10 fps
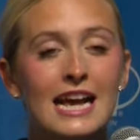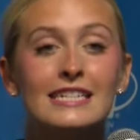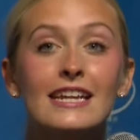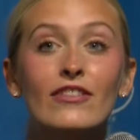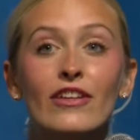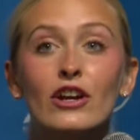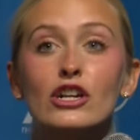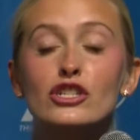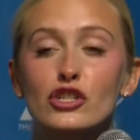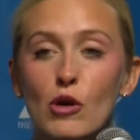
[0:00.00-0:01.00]
is that there are
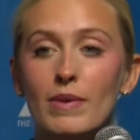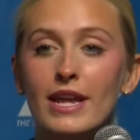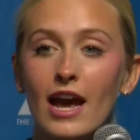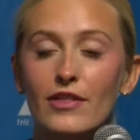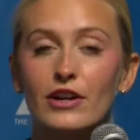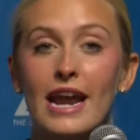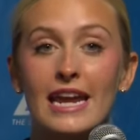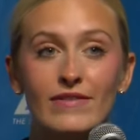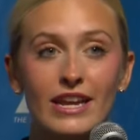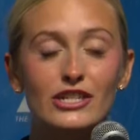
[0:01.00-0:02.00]
so many other
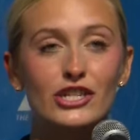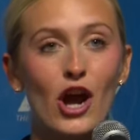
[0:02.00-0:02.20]
aviation